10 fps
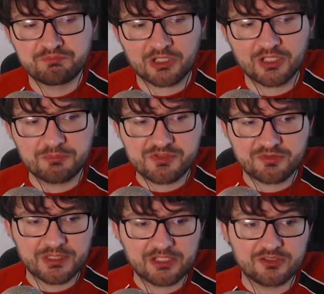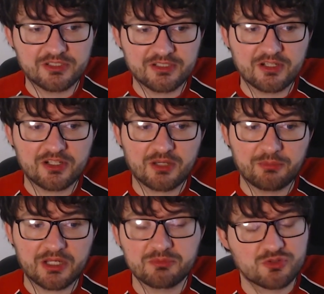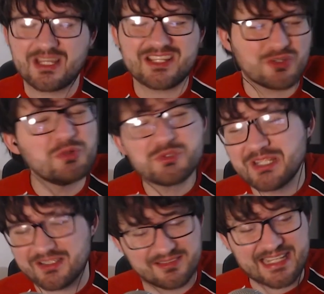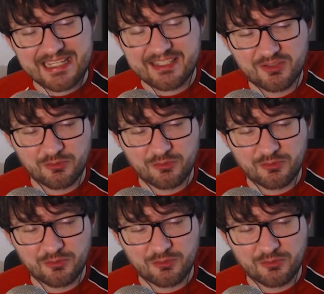clubs from England are coming up. So that's always been a thing.